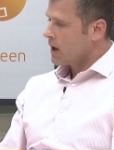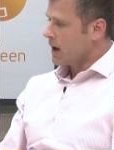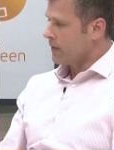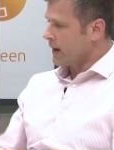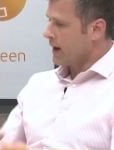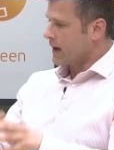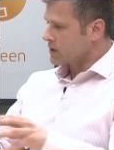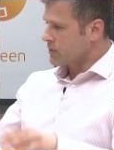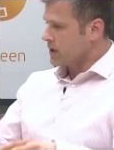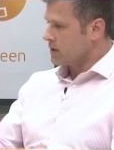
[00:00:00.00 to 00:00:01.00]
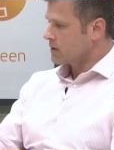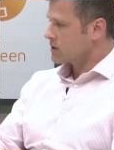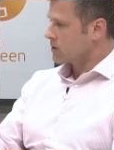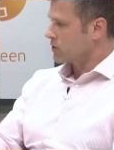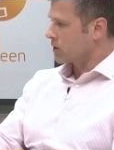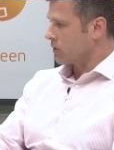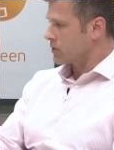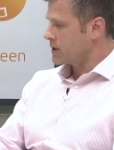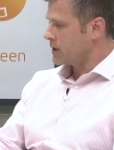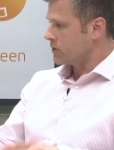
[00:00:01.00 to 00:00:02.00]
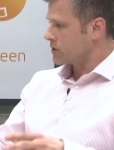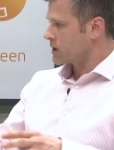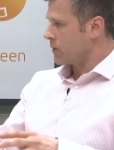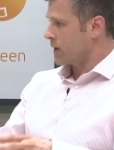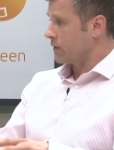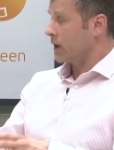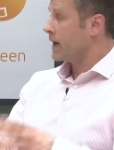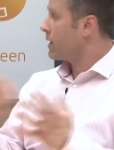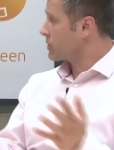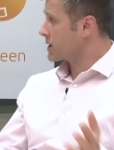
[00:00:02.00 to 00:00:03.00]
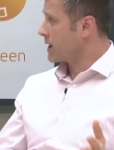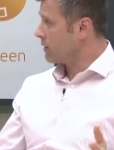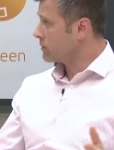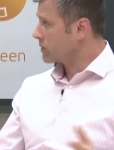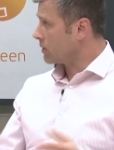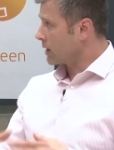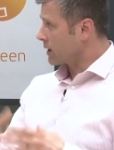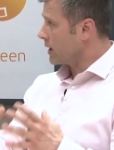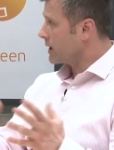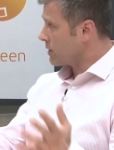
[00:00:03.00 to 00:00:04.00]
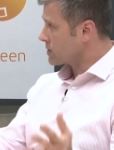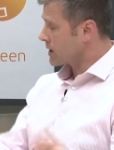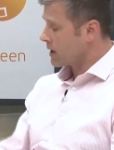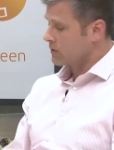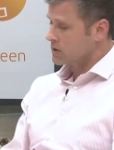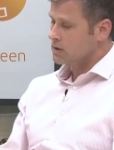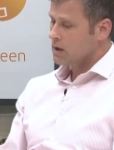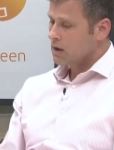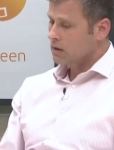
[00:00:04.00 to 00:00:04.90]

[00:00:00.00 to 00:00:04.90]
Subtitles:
And then as we start to close deals, and we have a lighthouse account, they're called like lighthouse accounts,